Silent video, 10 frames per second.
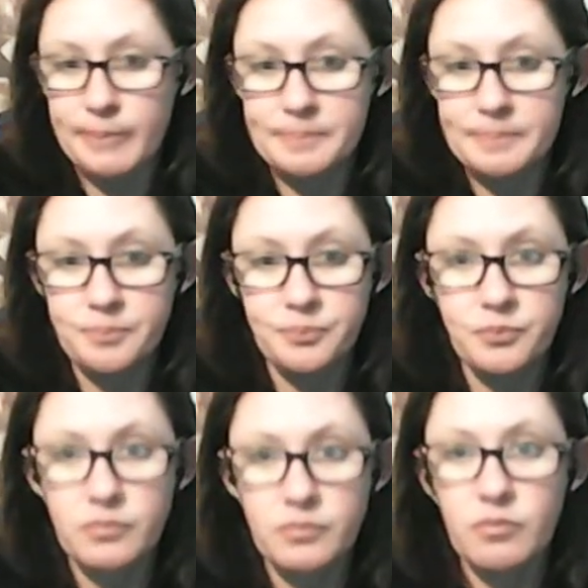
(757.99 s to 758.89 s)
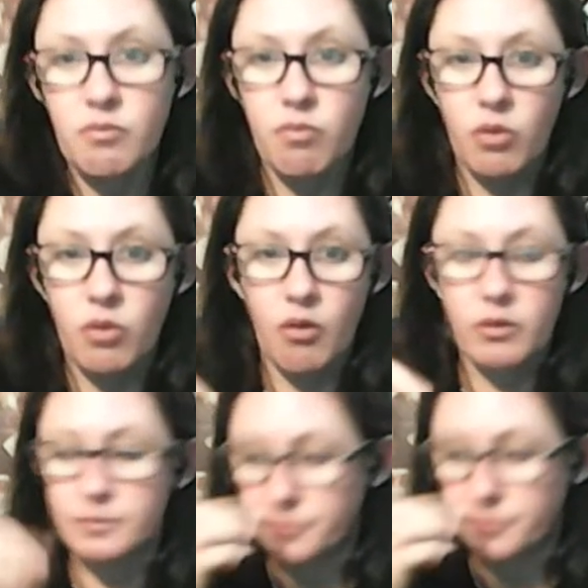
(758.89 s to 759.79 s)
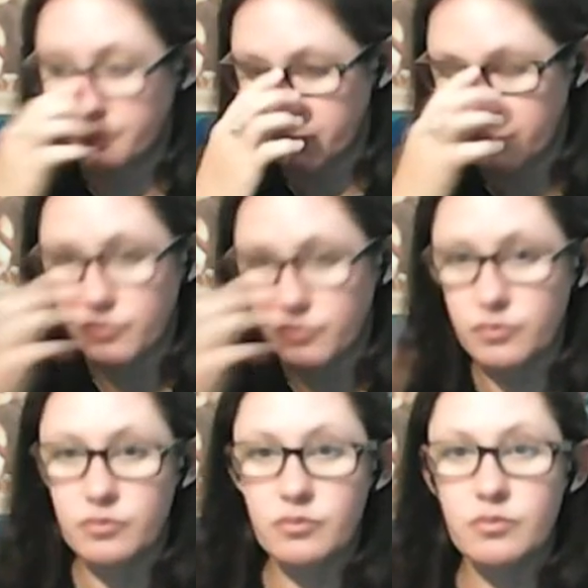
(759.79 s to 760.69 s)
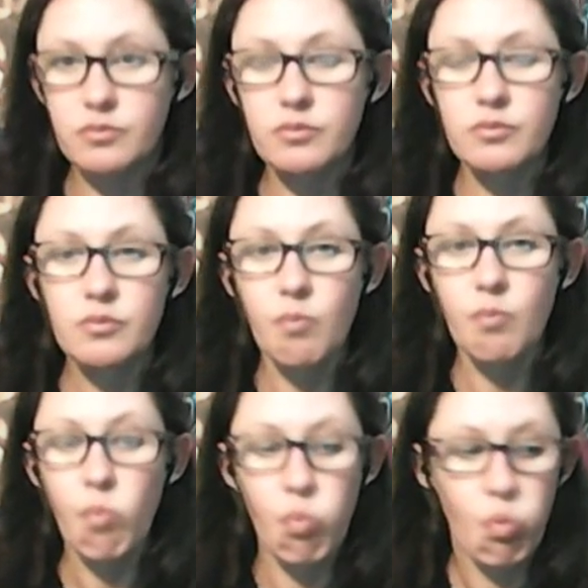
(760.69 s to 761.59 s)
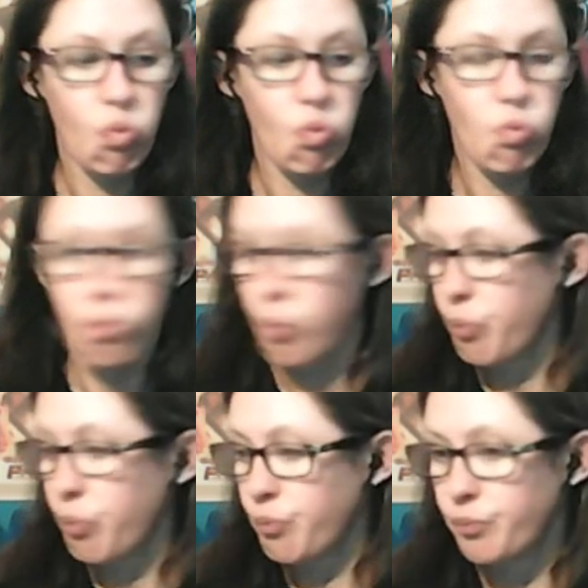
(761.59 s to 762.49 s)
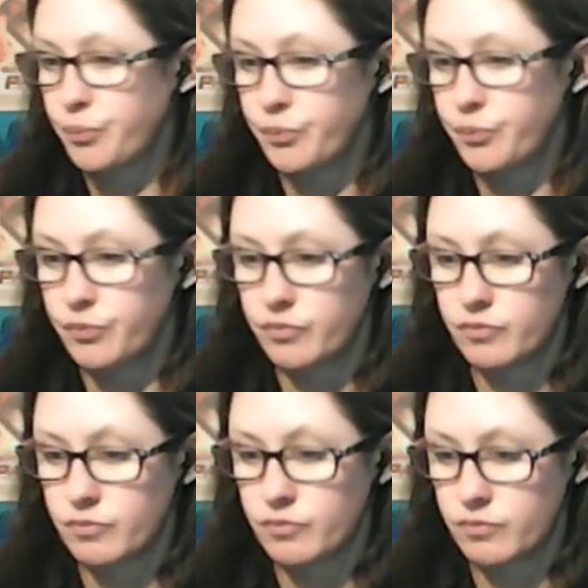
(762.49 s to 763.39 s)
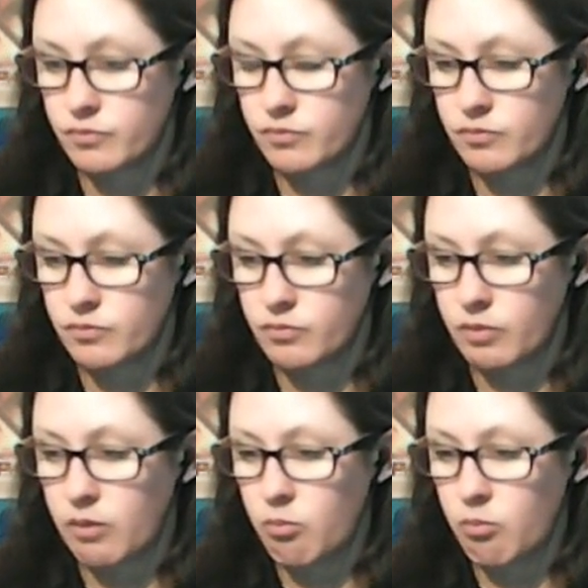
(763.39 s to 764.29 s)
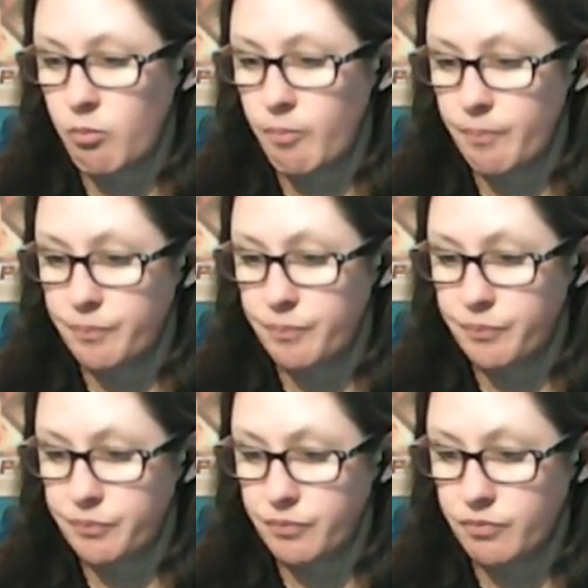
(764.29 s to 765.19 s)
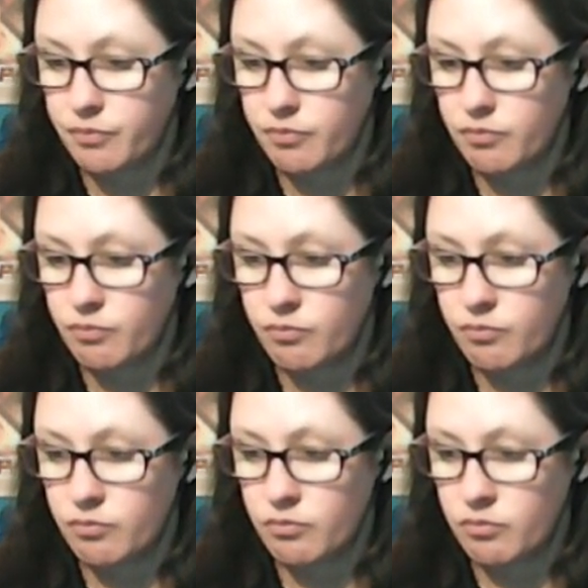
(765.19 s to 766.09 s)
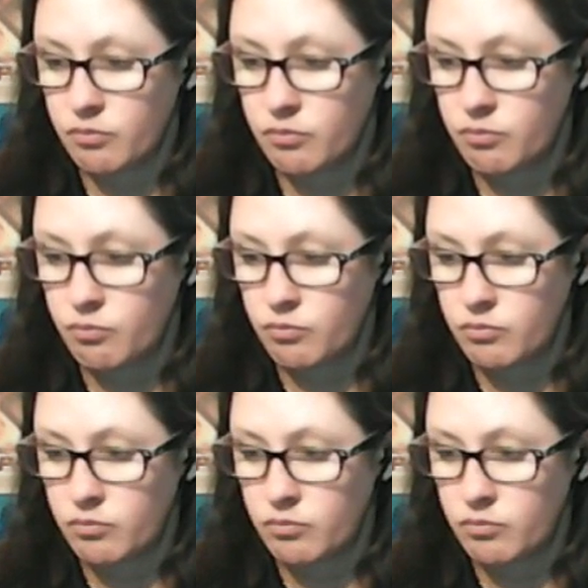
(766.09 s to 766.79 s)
in Wolverine Origins, kills Ryan Reynolds before you become Green Lantern, and saves Vanessa and the X Force. Run credits.